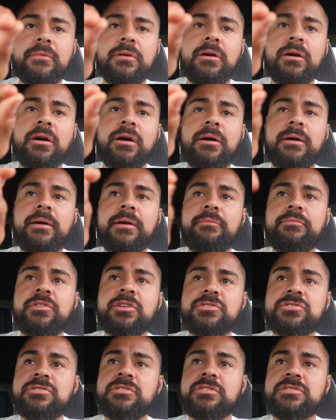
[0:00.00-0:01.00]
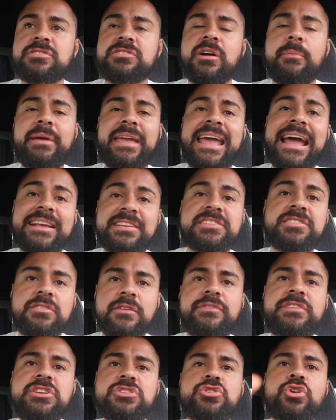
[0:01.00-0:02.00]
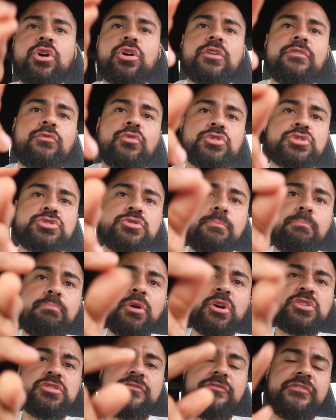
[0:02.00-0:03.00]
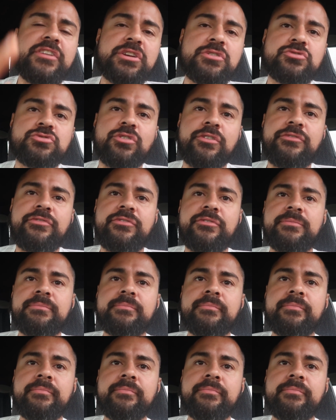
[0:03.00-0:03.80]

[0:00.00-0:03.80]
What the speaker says: the stomach acids of these carnivores, you burn your fingers off.